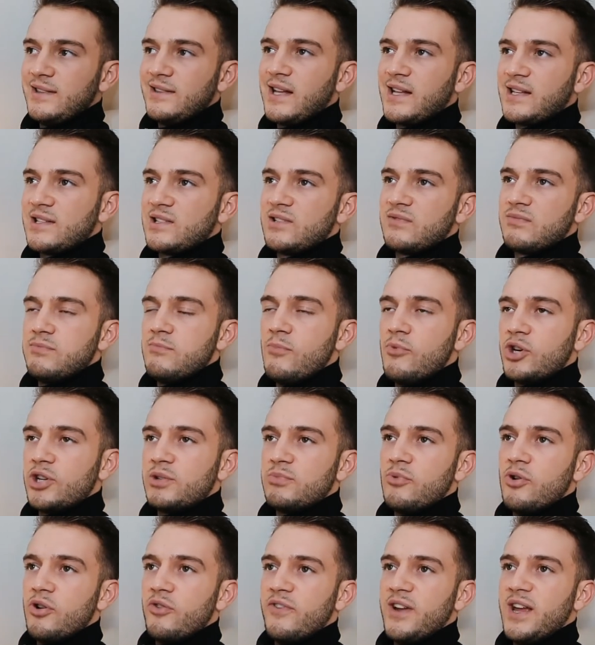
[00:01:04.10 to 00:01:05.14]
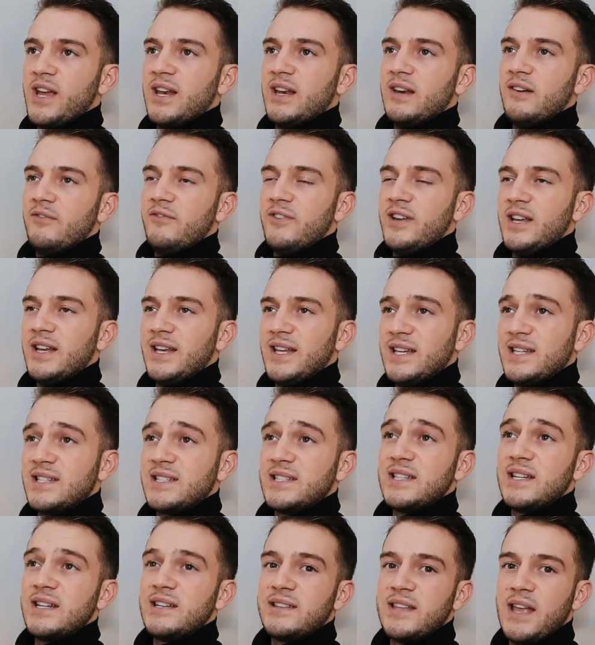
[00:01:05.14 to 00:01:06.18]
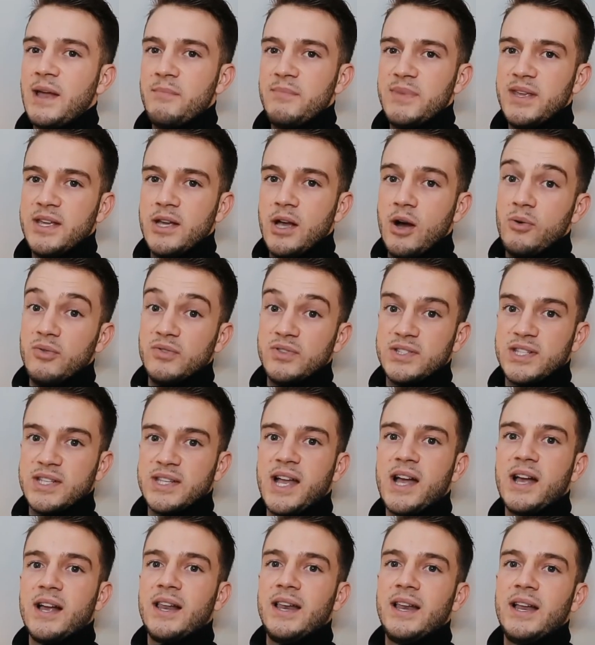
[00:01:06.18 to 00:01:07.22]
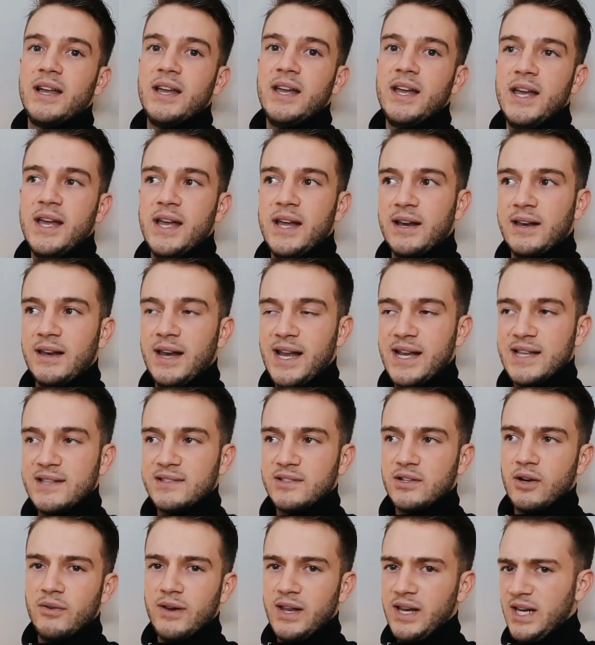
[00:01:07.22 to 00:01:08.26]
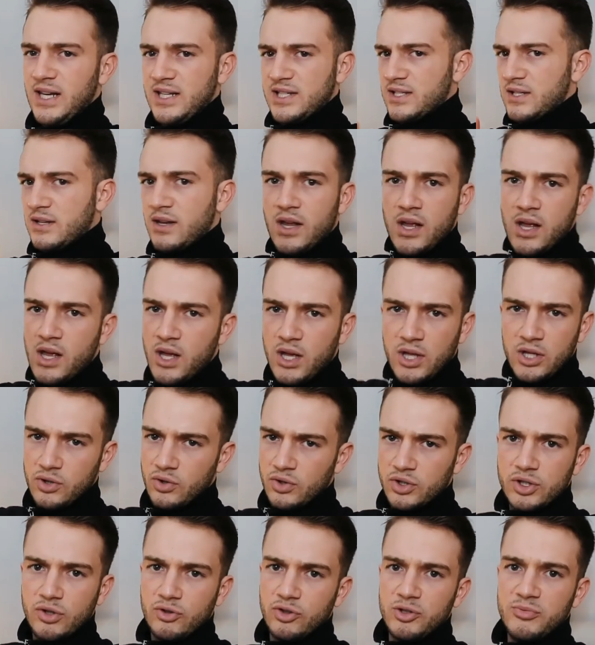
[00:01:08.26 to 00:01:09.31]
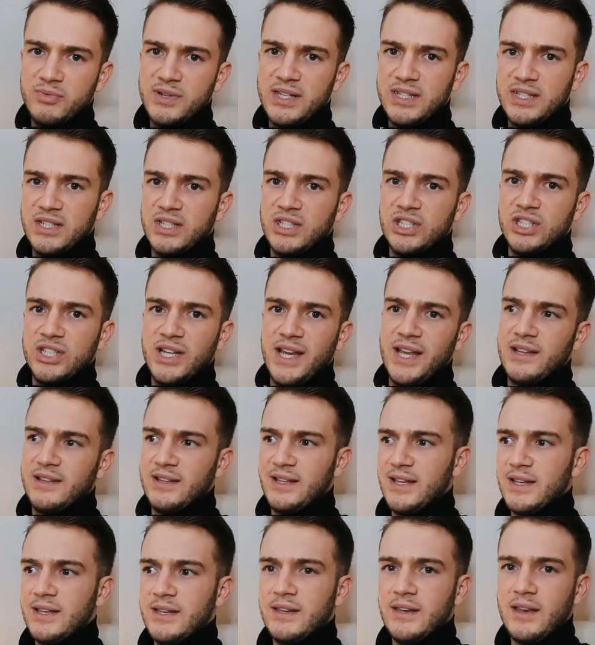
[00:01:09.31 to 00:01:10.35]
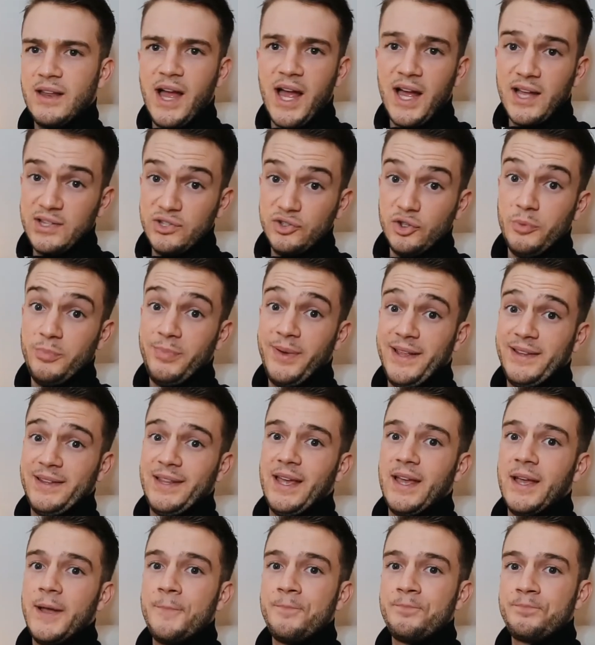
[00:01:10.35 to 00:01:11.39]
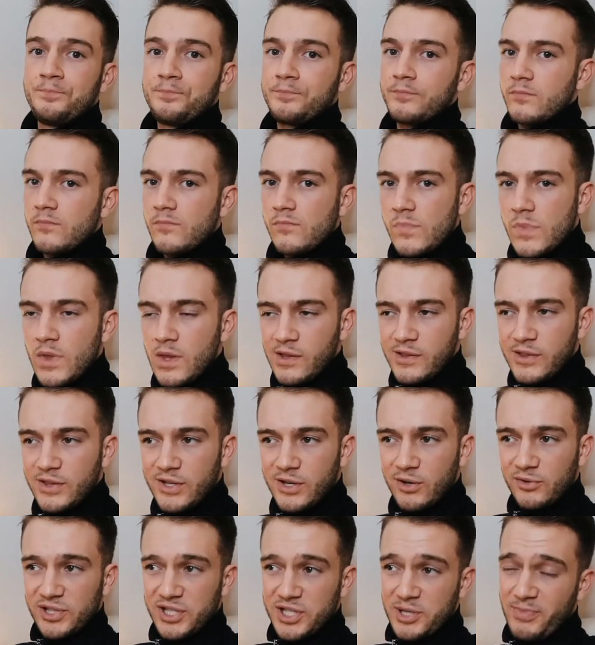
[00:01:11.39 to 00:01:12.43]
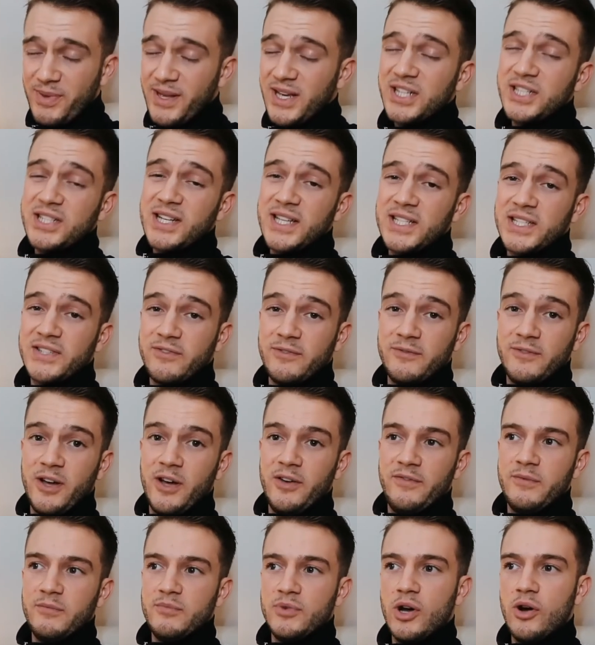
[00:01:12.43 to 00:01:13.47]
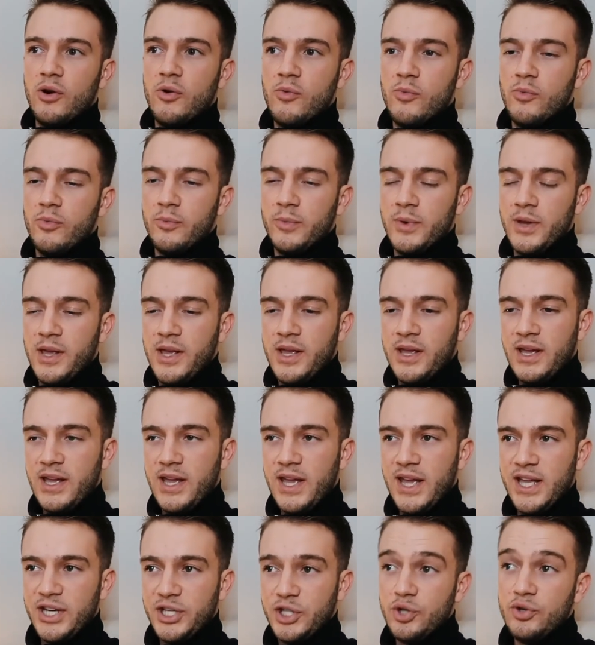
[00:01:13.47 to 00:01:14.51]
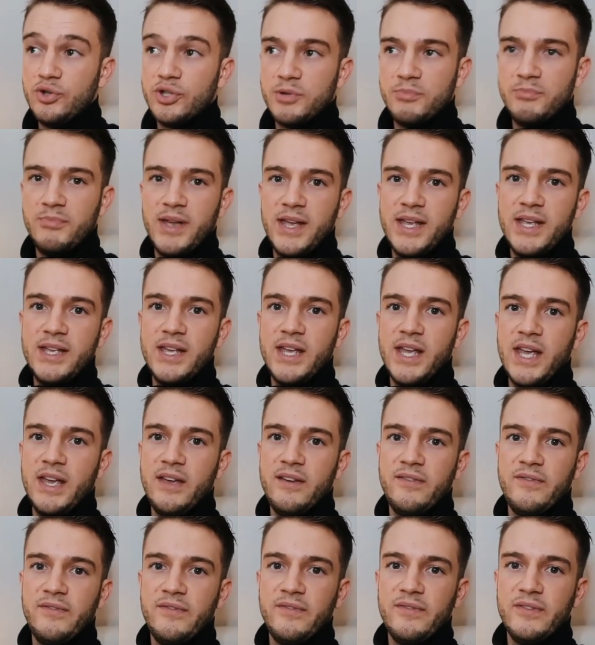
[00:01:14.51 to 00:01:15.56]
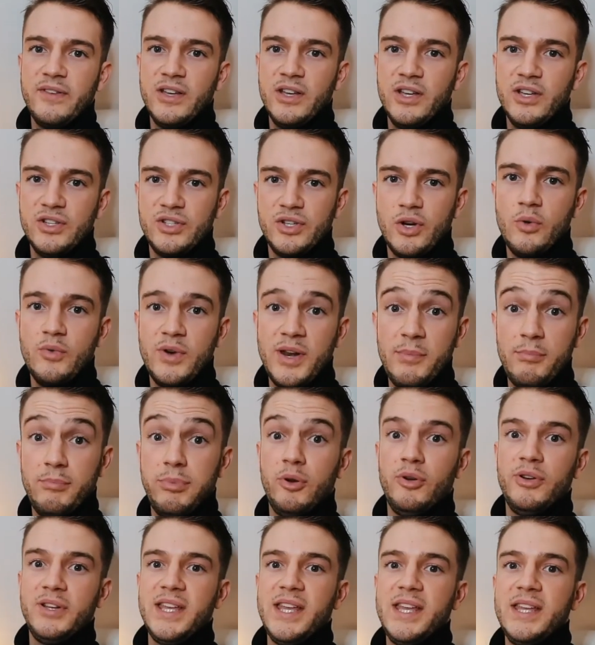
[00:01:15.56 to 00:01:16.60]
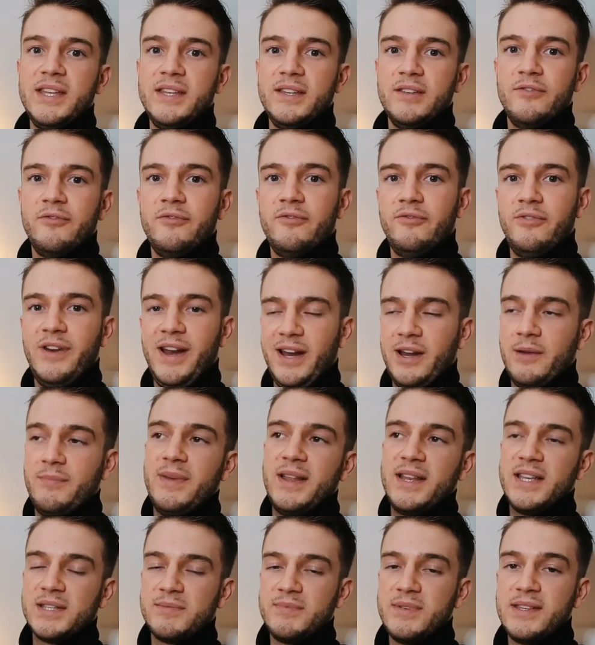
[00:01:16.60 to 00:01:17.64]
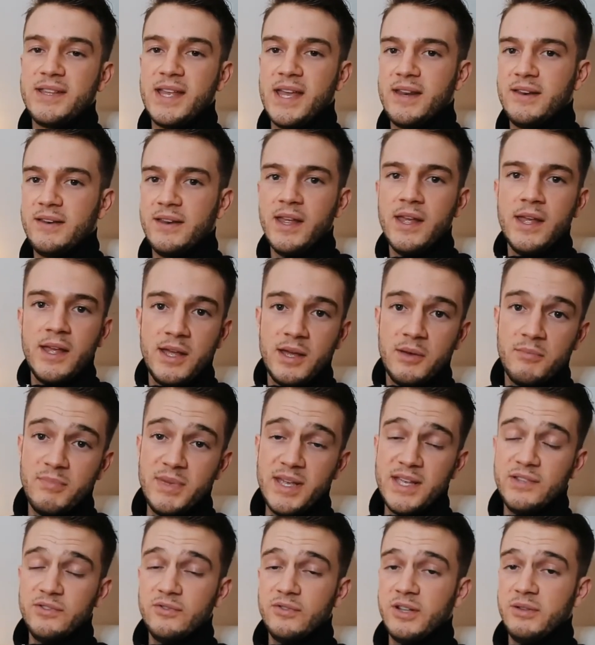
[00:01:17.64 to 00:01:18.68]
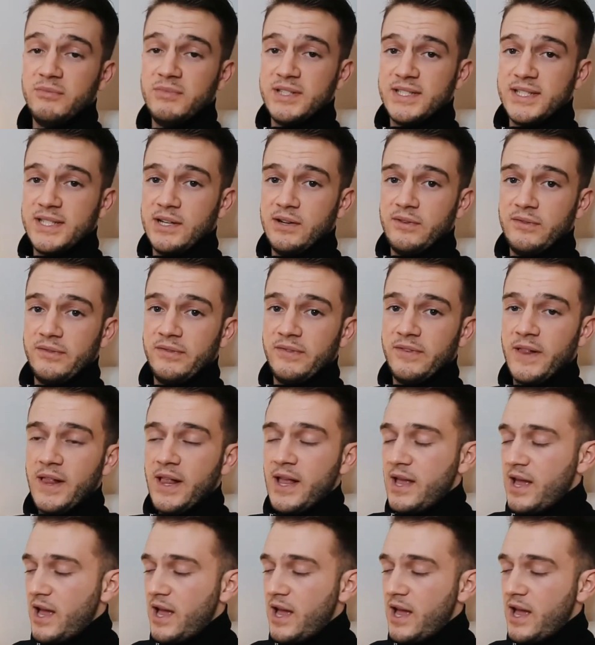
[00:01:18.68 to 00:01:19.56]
That's much more real realistic than me going to that cl uh, client and going like, listen, your social media is shit and I can do it better you know, there's a bigger chance of, of him going, uh, choosing me if his own employee recommends me than me doing it myself.